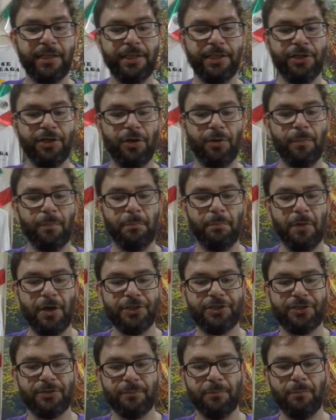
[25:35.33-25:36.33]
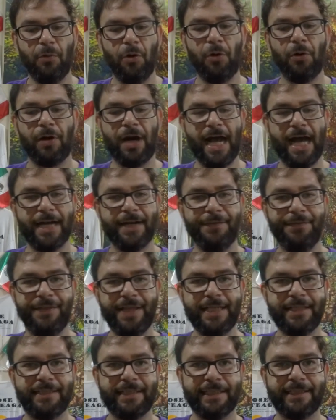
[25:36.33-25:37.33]
you know, much more out of
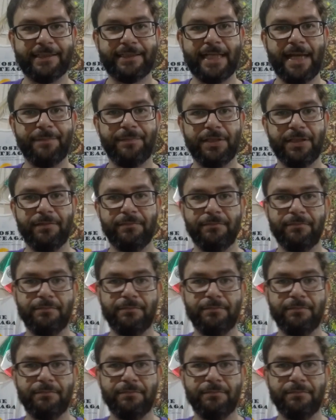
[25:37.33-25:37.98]
this except